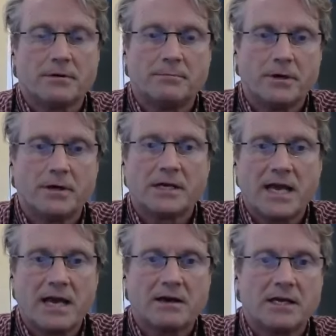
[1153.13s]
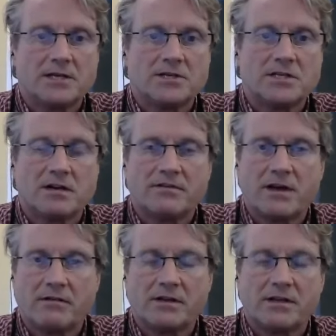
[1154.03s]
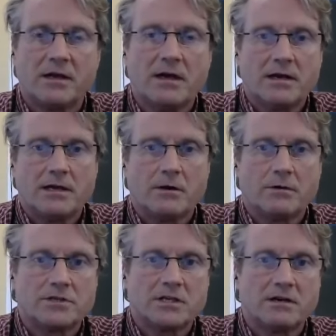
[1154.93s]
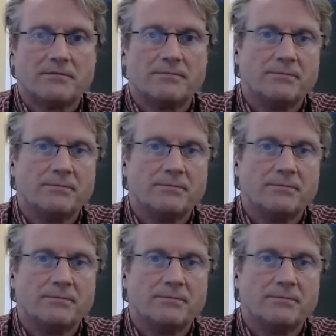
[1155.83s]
of Bullitt County instead of having, instead of